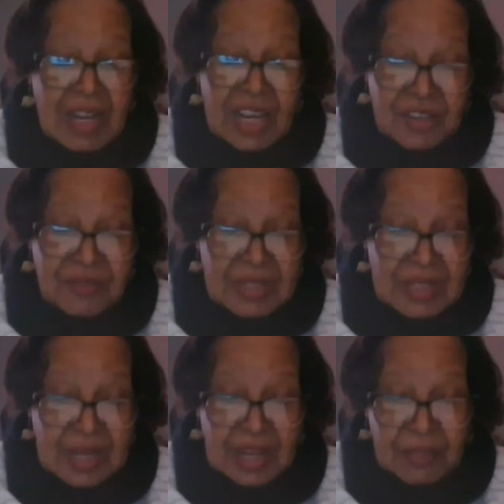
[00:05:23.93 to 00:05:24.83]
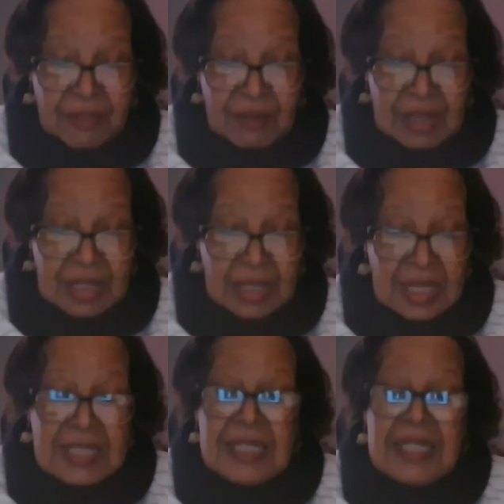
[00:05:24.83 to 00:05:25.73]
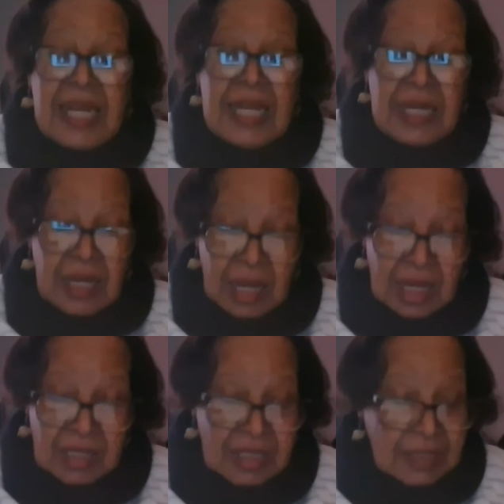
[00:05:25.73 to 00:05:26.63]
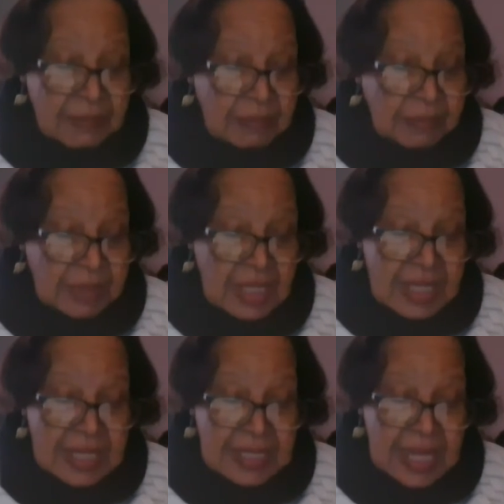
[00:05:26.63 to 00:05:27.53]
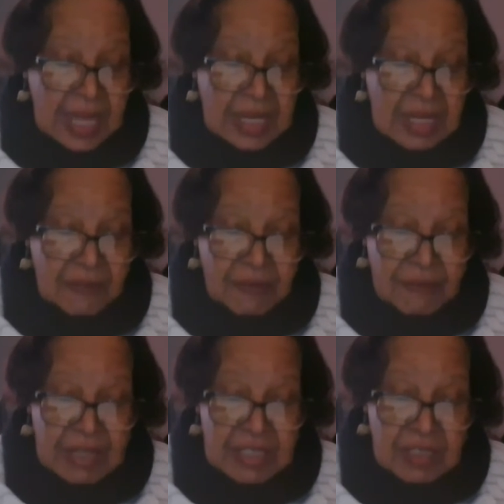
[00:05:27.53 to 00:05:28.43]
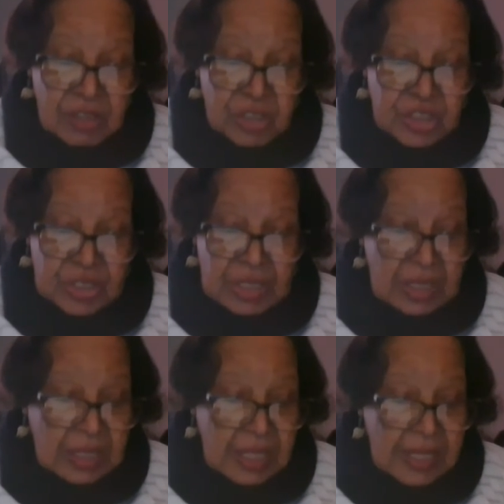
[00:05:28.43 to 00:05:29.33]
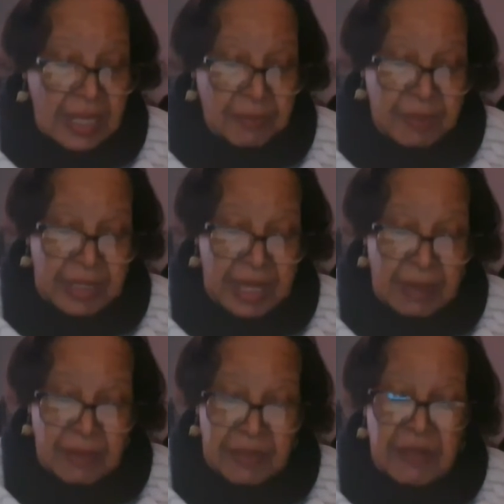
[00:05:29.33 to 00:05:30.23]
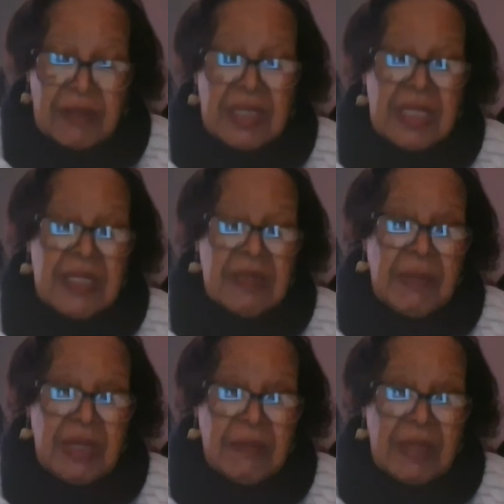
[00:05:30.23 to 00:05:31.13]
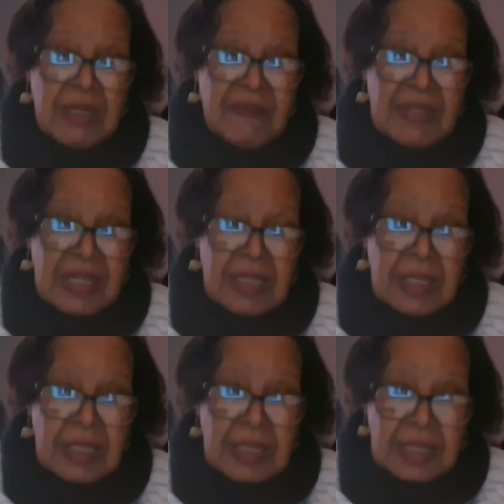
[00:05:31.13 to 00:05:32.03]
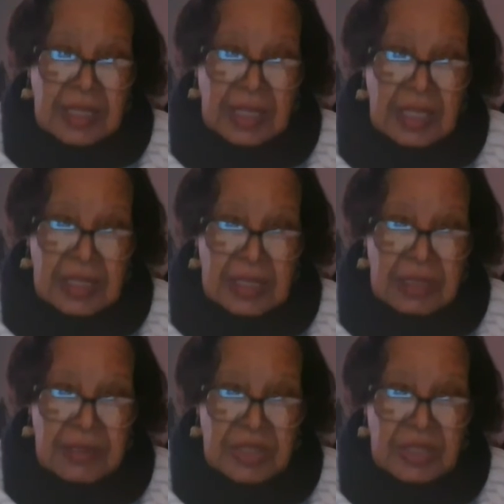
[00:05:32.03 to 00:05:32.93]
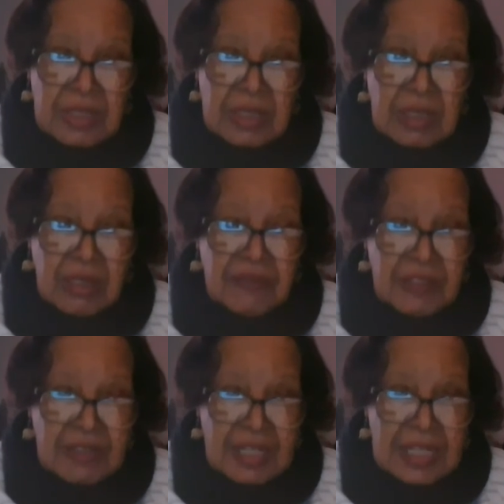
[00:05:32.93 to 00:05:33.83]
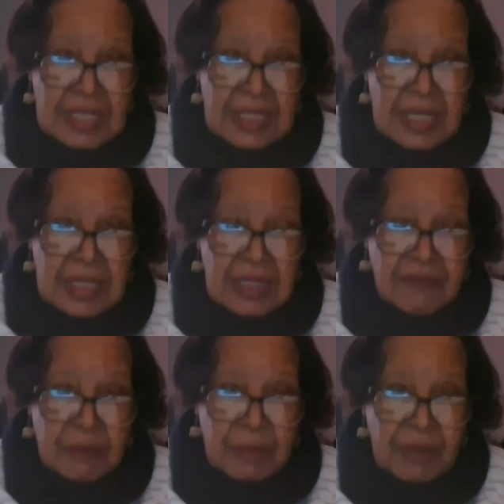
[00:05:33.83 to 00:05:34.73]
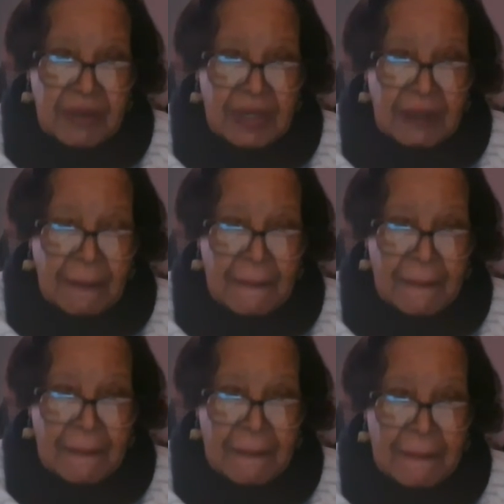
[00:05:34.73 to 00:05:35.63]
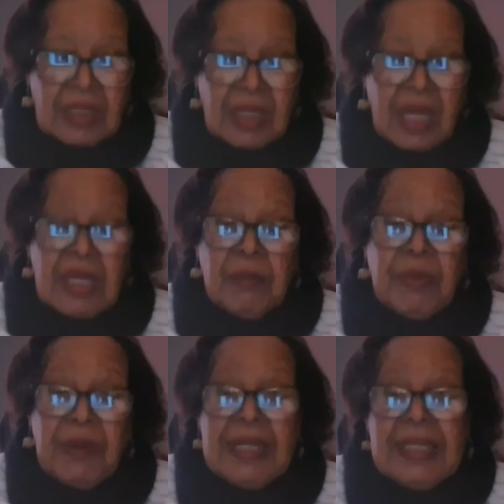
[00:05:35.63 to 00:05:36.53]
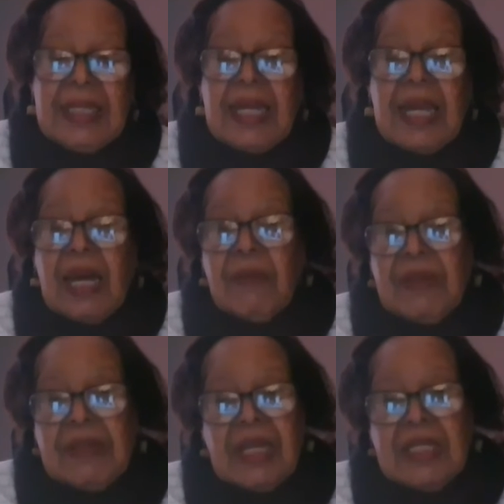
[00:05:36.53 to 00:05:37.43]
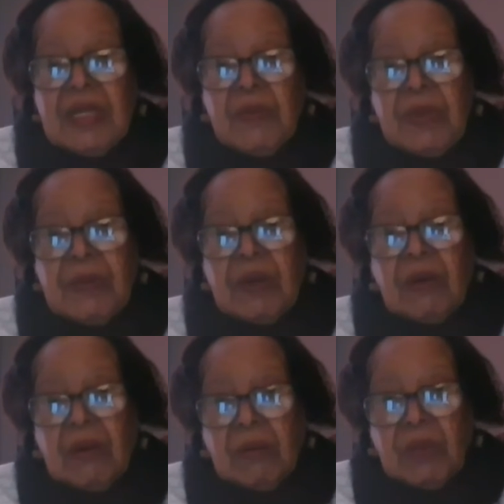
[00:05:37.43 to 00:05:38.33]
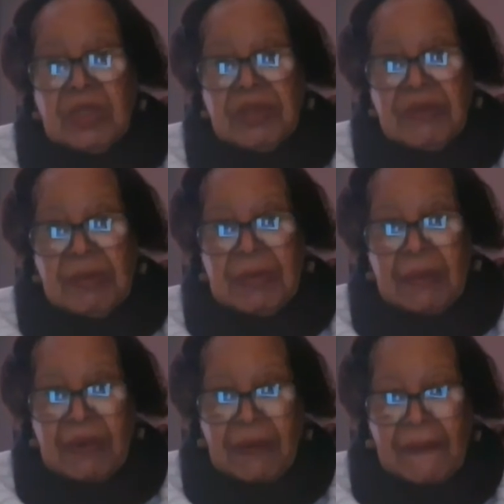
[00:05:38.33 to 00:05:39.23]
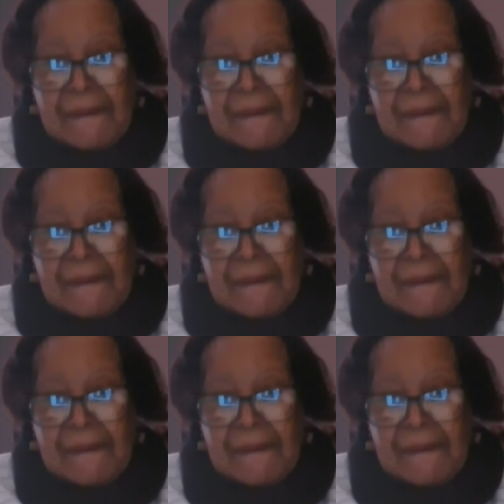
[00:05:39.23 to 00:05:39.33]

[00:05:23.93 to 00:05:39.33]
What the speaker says: Interesting, I thought. It's a day that honors the signing of the resolution that became the 13th Amendment of the Constitution of the United States of America. An important day, I would think, that we would all want to remember